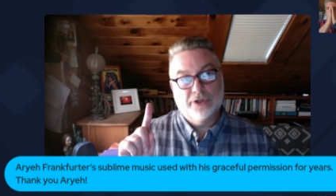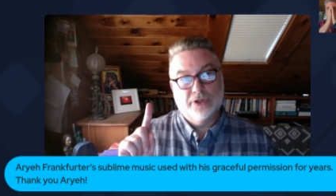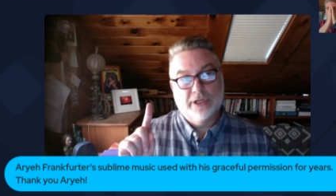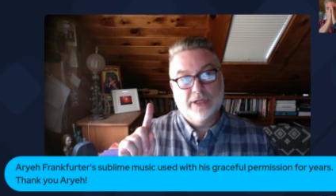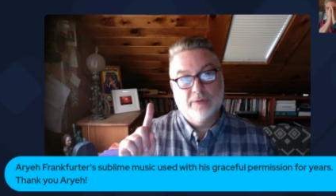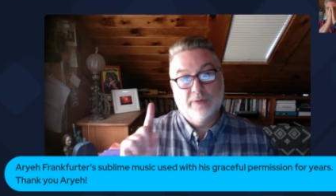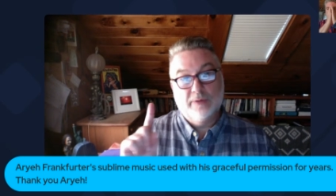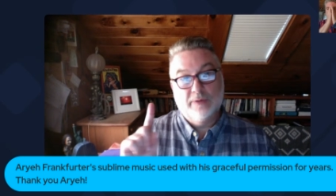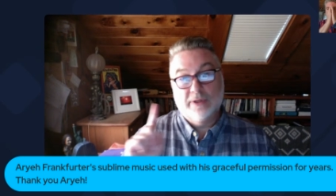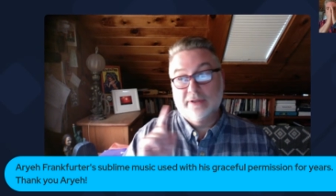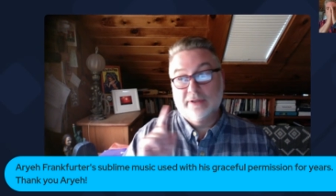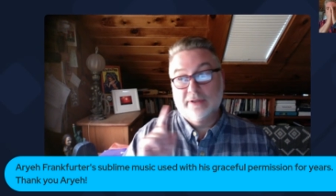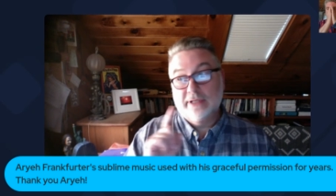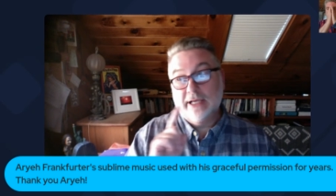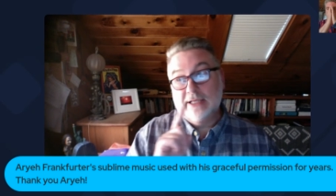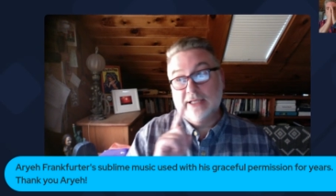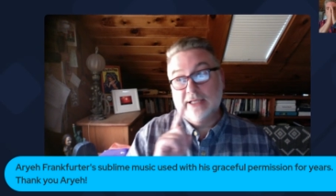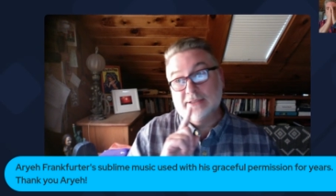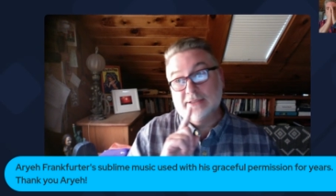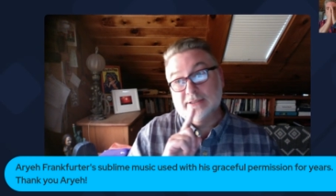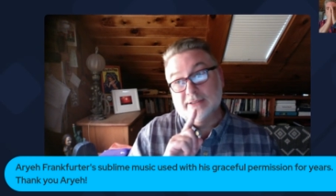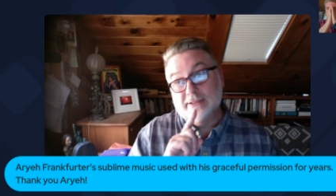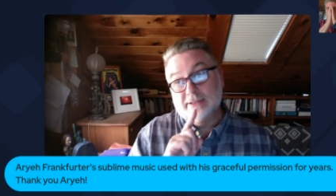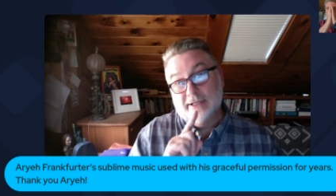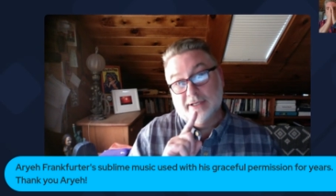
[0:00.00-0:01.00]
whether
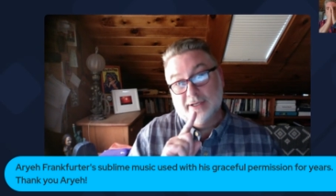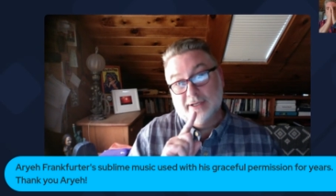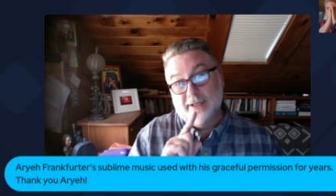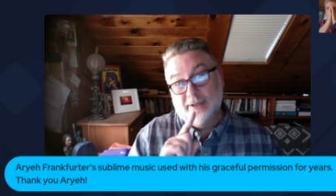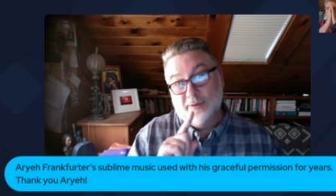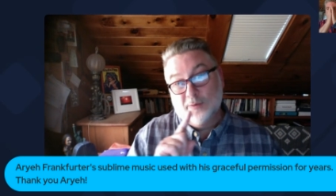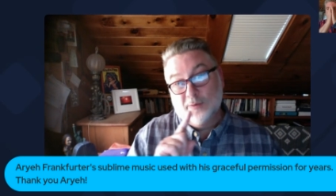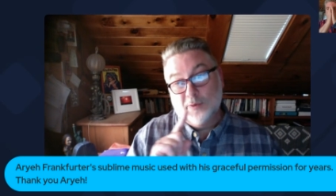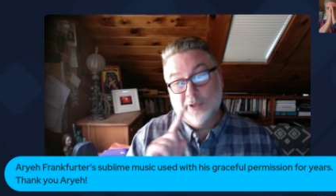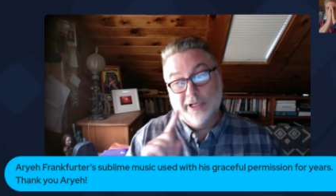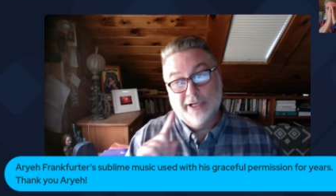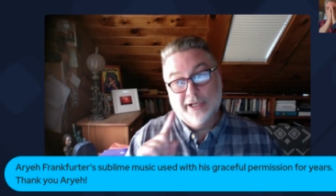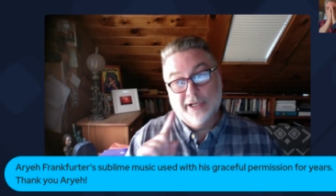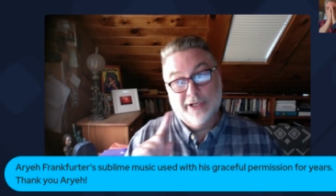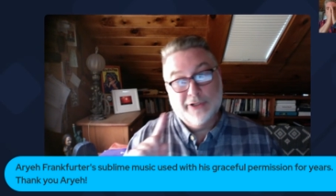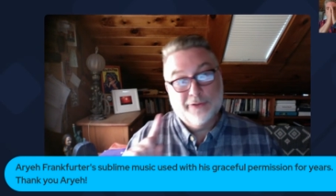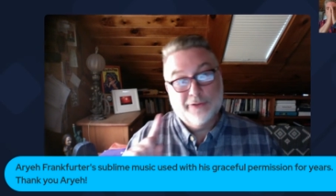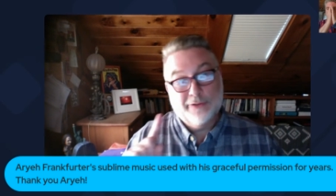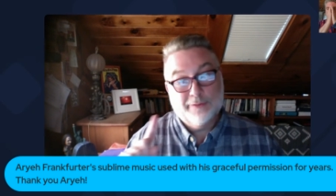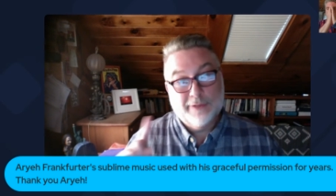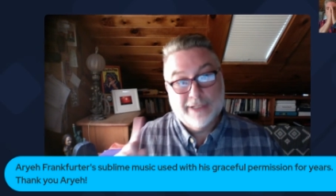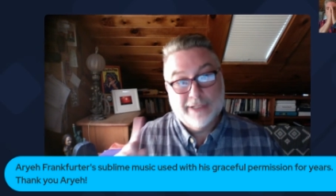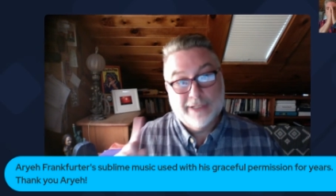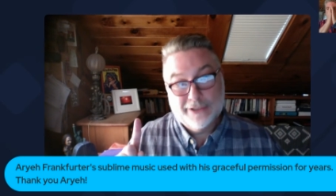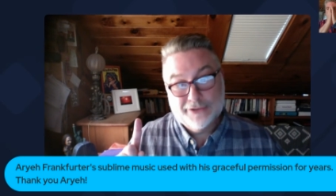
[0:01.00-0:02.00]
that's working on your
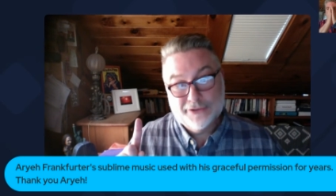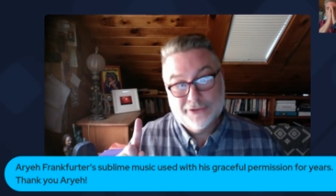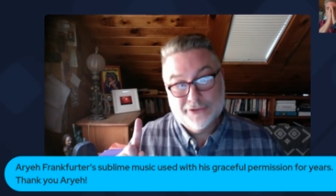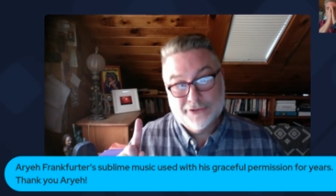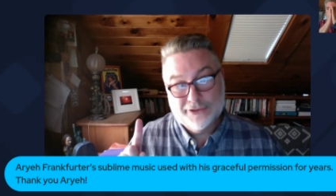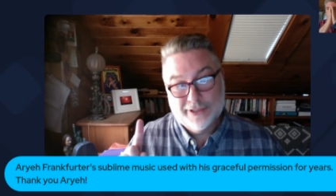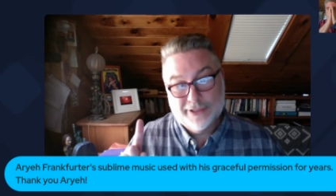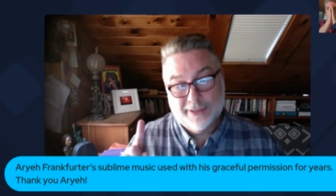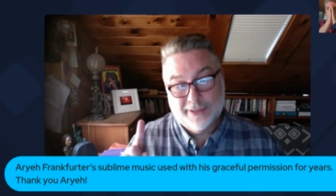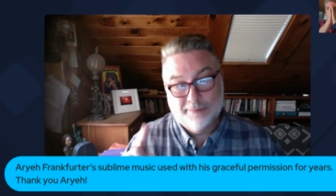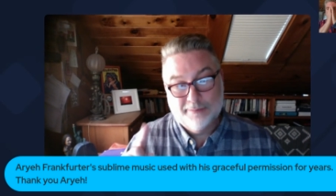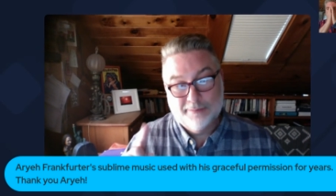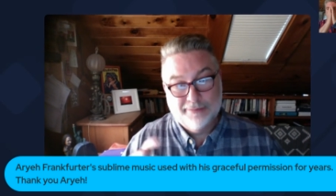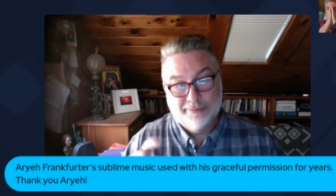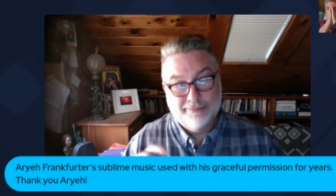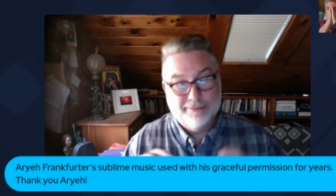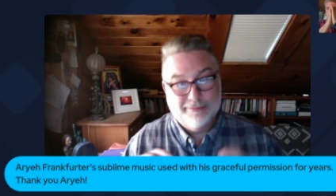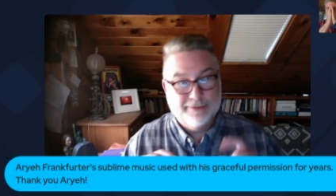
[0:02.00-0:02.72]
relationship,